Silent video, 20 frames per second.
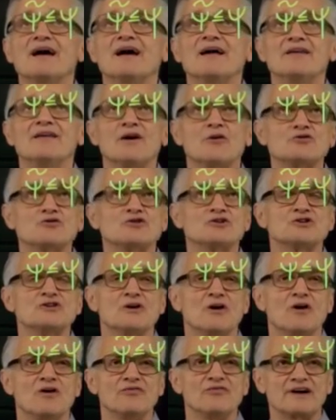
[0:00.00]
notion
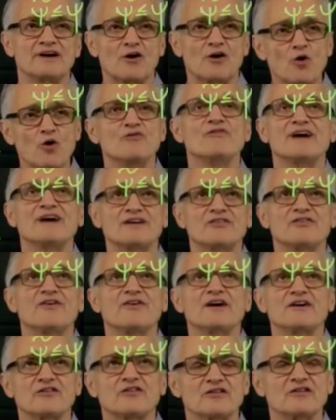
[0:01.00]
of a convex
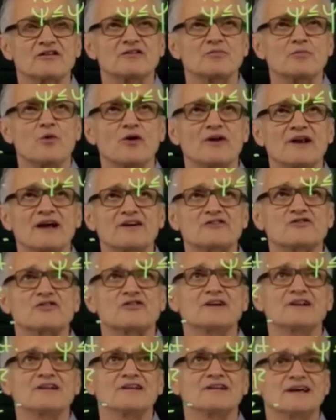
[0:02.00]
function is more
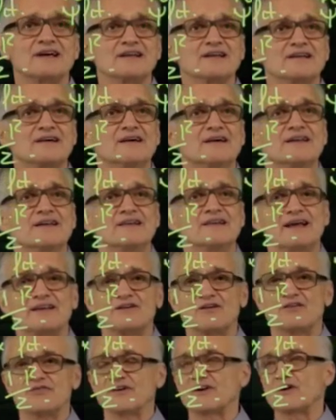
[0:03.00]
natural than that
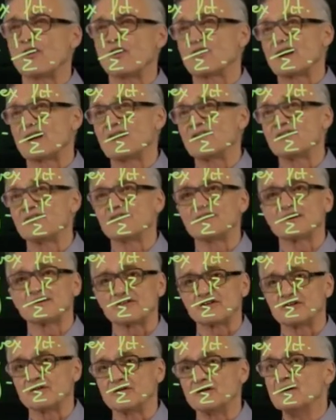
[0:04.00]
of a concave
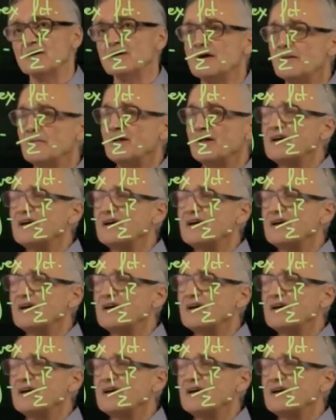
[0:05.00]
function. But